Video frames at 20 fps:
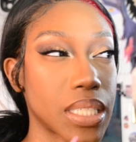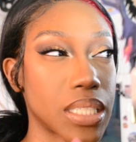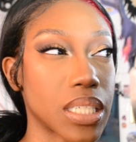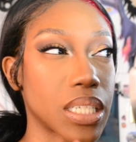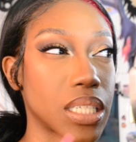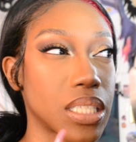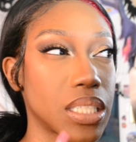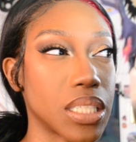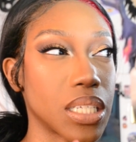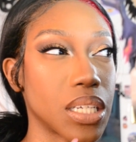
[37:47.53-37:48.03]
it's
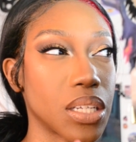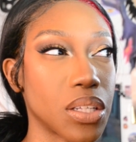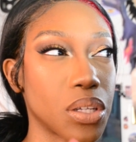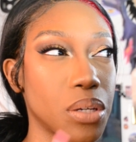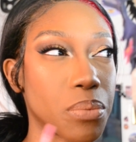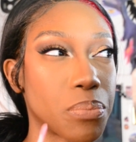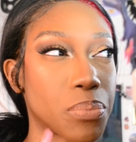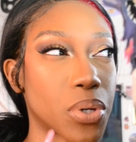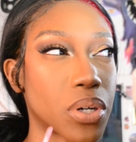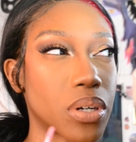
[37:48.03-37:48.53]
like a
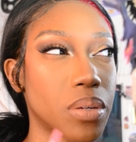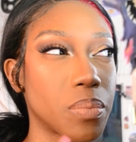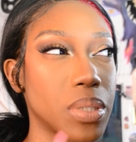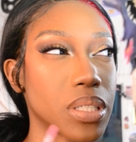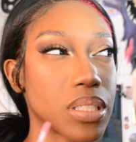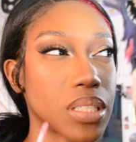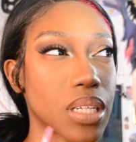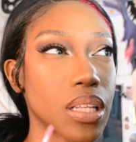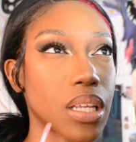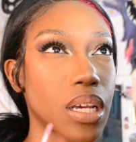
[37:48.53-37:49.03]
tingling burn, but
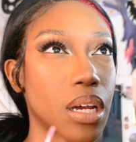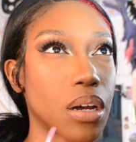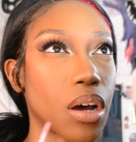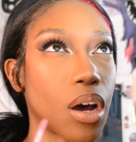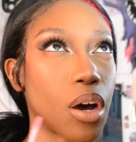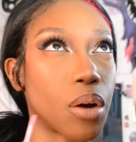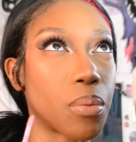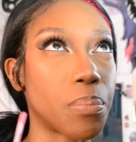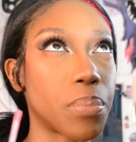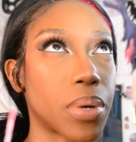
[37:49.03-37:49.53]
it's not like an
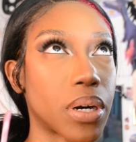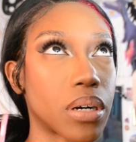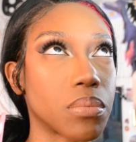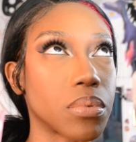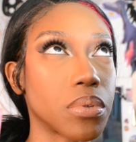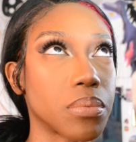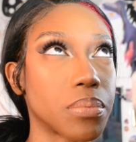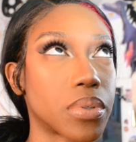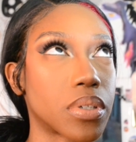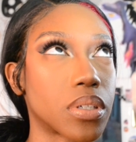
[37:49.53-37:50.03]

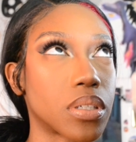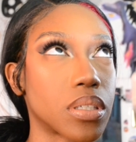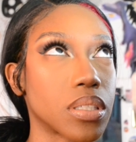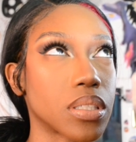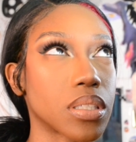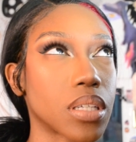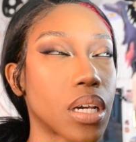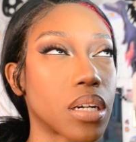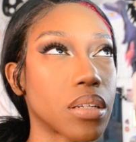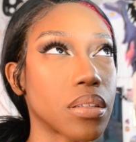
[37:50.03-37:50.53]
unbearable burn.
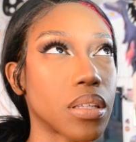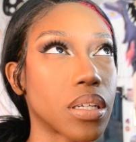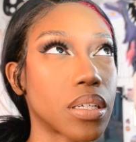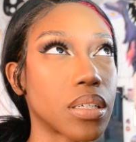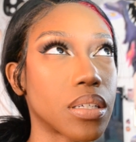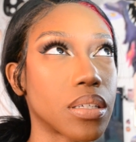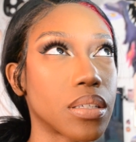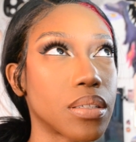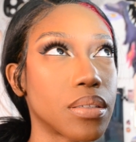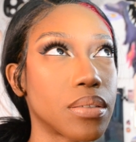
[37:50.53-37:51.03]
It's kind of
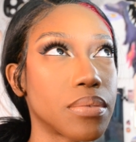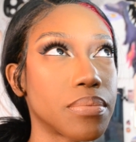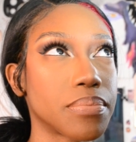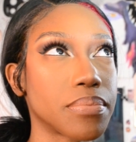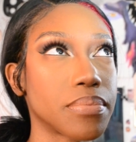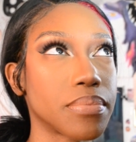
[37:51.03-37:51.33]
like a,